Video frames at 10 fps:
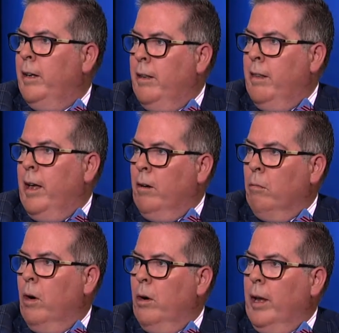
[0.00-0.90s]
than a
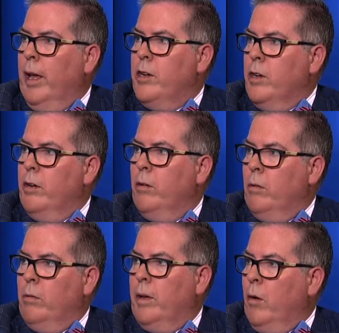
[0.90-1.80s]
rogue agent
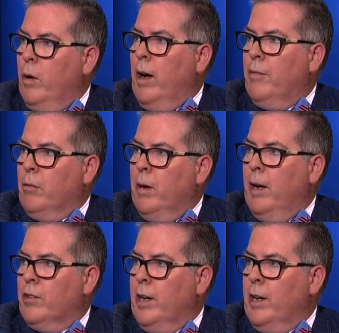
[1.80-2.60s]
who went off the rails